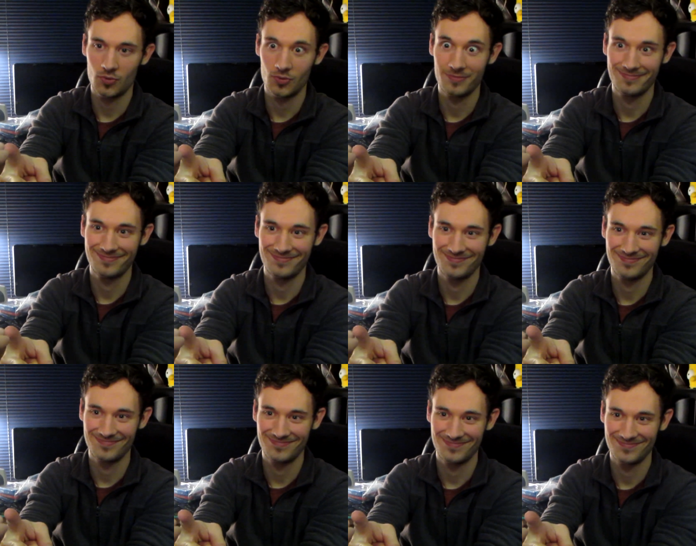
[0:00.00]

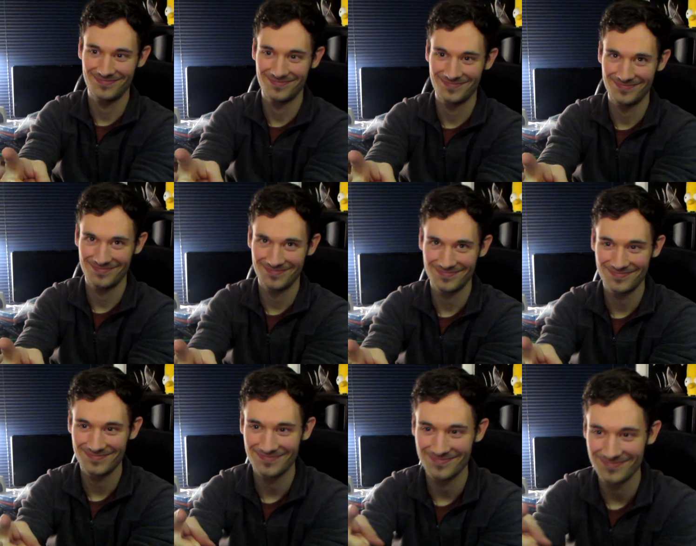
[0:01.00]

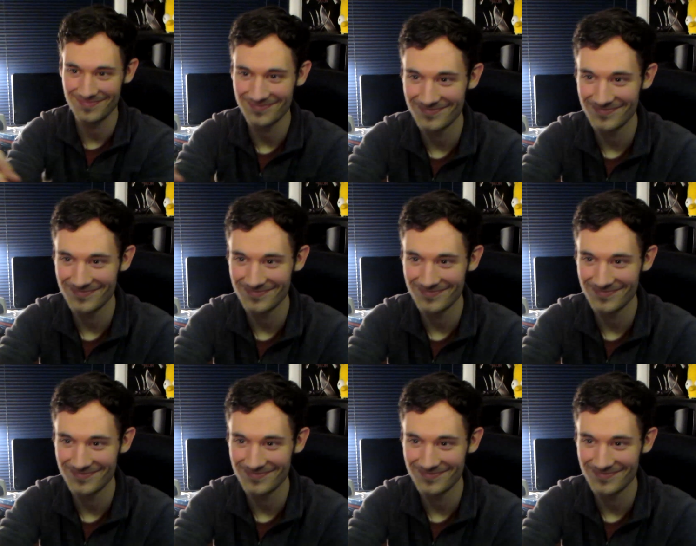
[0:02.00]
(no one is talking)